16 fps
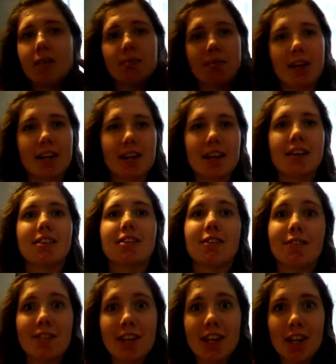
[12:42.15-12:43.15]
in my
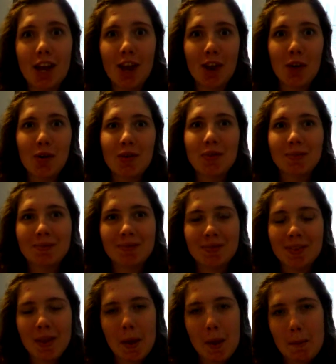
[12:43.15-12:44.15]
next video.
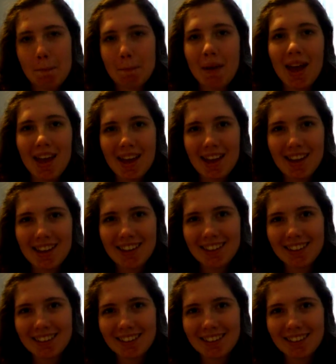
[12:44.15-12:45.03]
Bye!